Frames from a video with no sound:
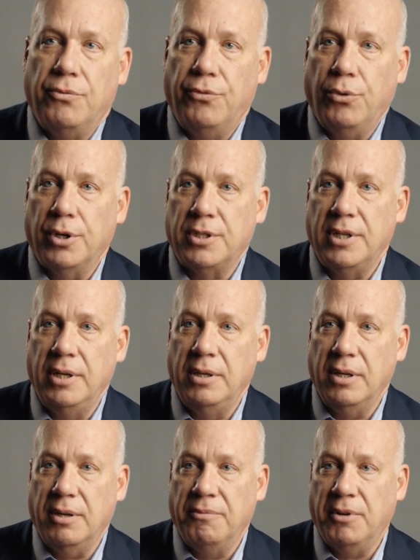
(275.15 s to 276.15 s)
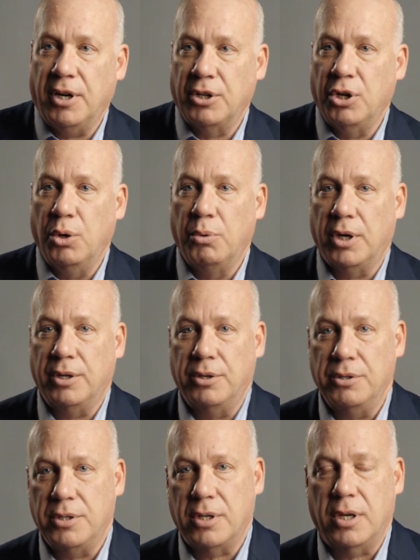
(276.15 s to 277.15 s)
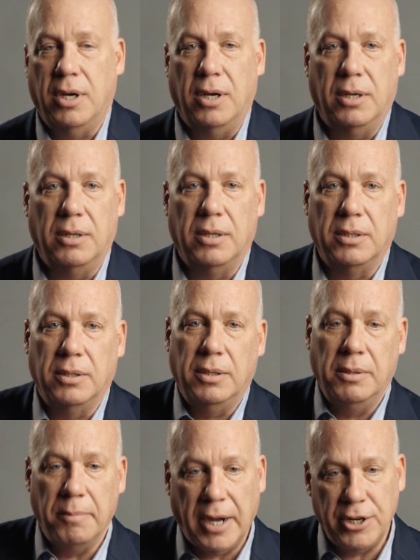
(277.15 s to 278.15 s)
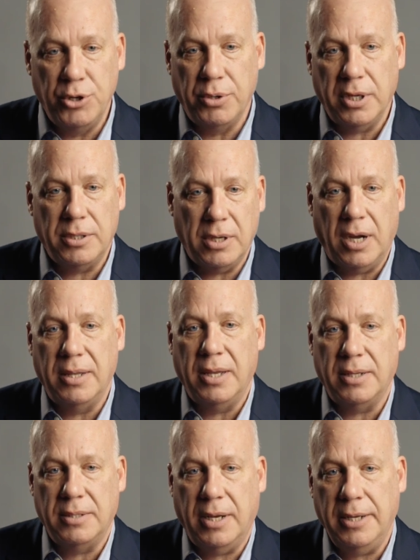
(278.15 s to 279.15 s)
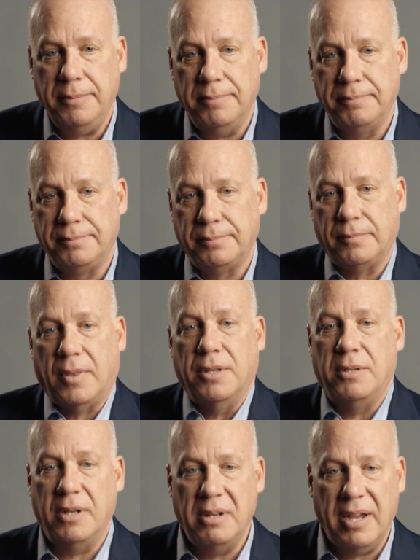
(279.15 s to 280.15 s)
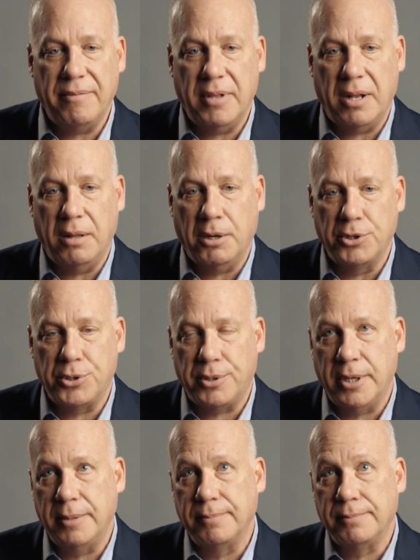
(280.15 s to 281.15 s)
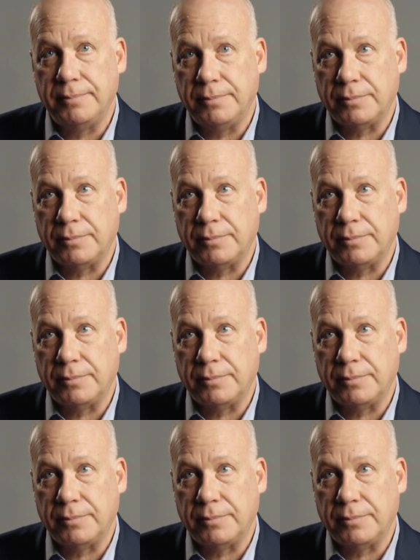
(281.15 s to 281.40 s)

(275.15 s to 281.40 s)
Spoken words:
14 of our coworkers in my unit died that day. Didn't have that luxury.